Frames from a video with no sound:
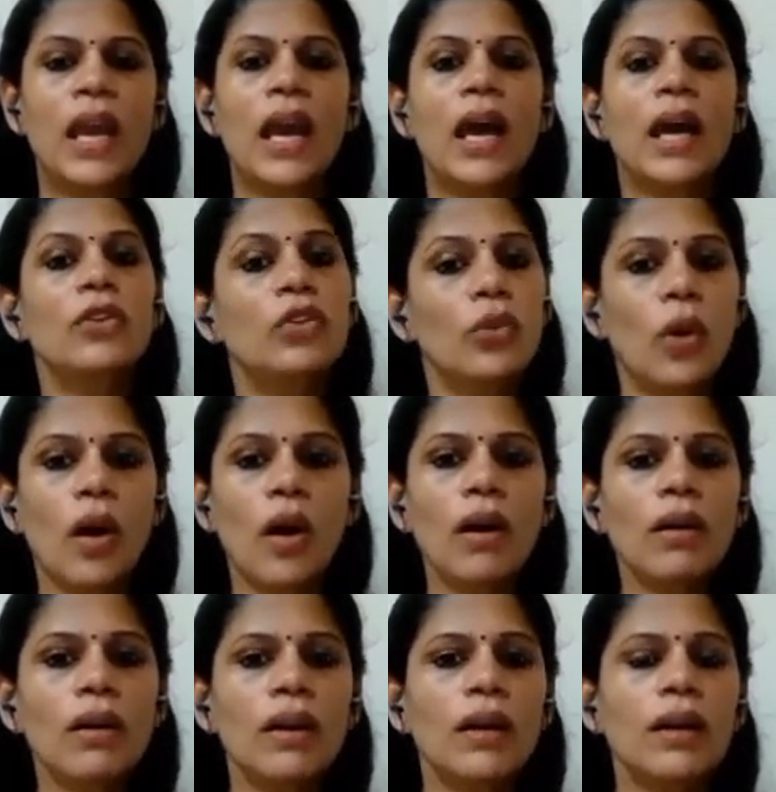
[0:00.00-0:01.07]
And
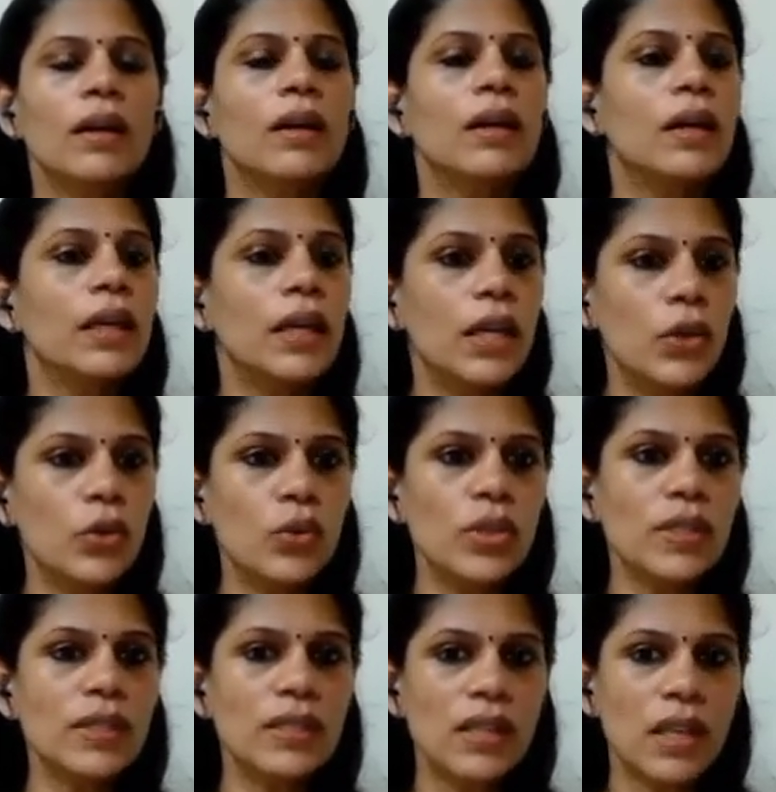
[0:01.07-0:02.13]
Thor, he
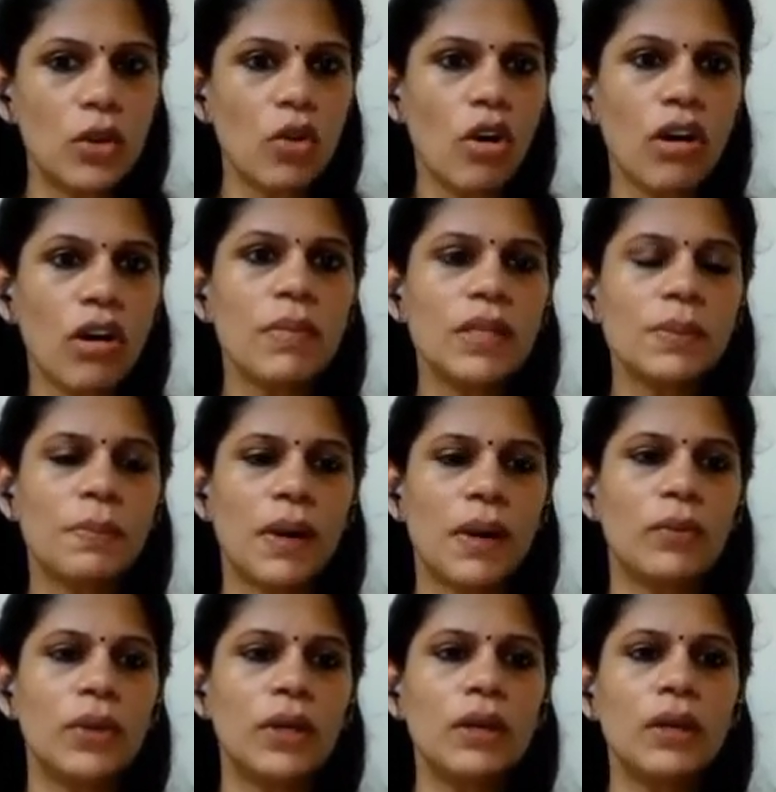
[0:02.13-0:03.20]
uses his enormous
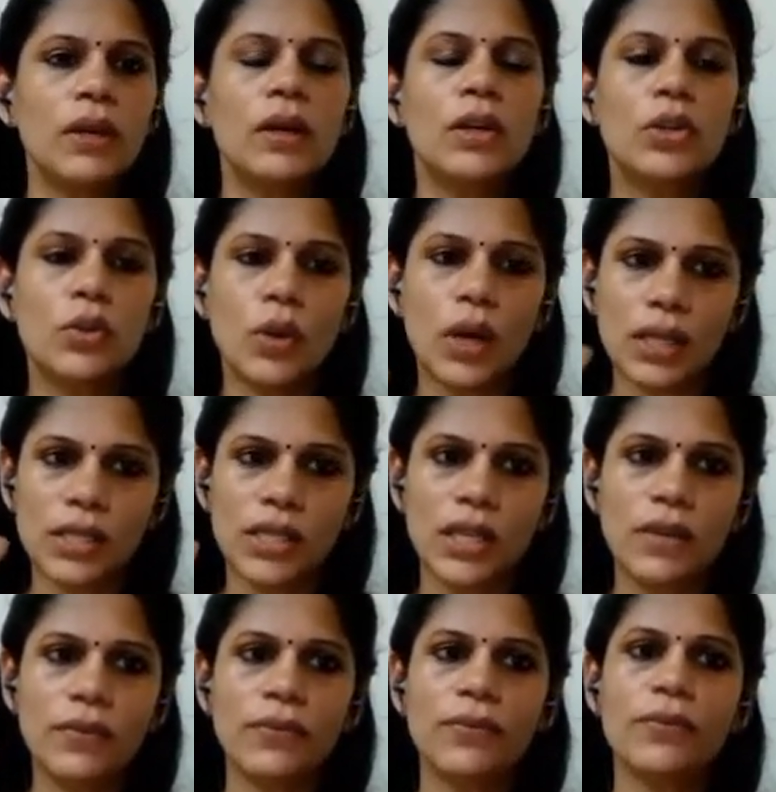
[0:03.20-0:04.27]
power to
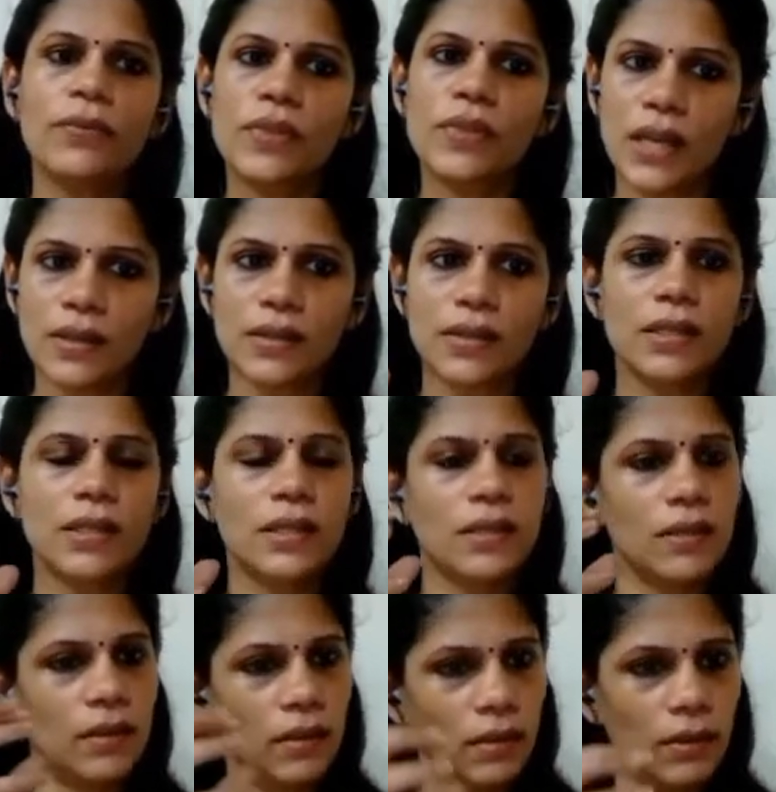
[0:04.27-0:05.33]
achieve success
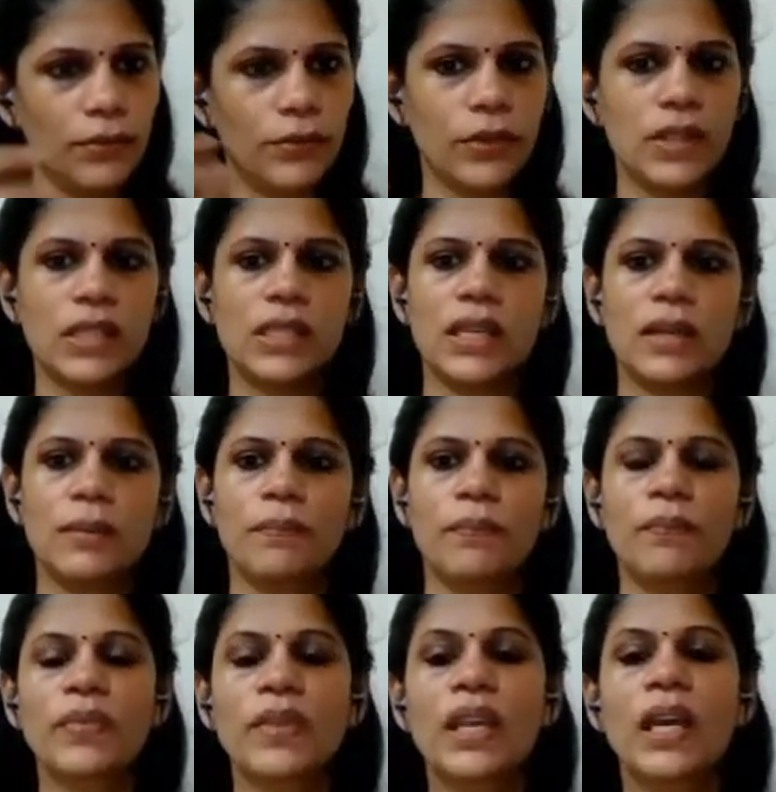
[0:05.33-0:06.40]
for the team.
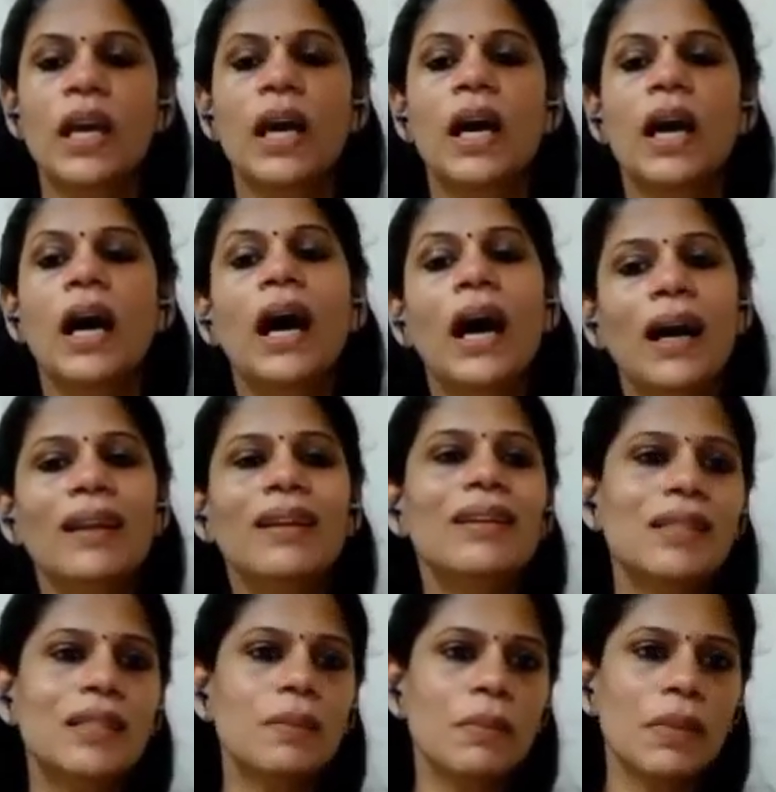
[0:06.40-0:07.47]
Hulk
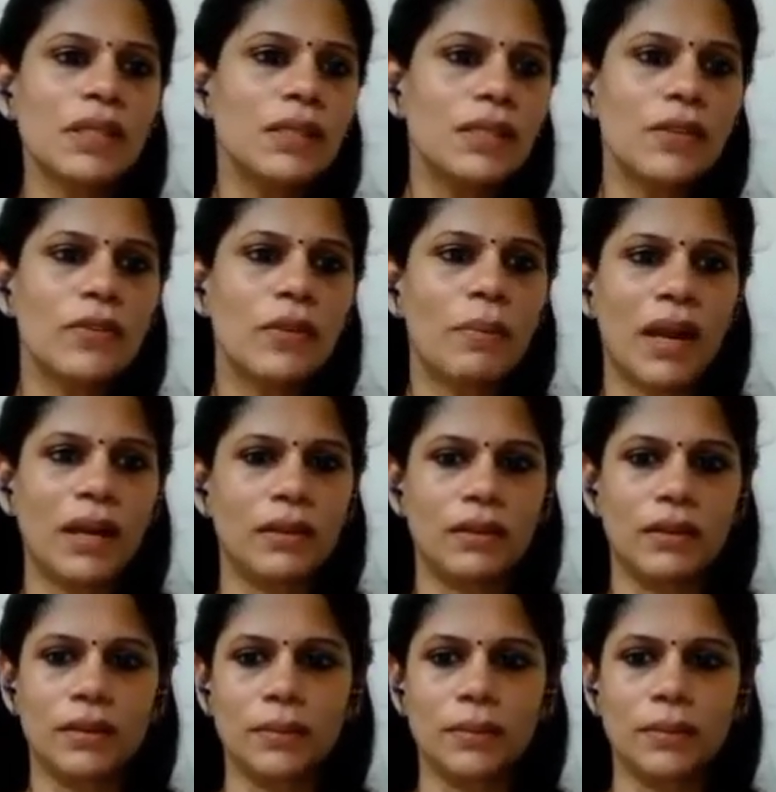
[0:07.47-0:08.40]
is the muscles of the battle.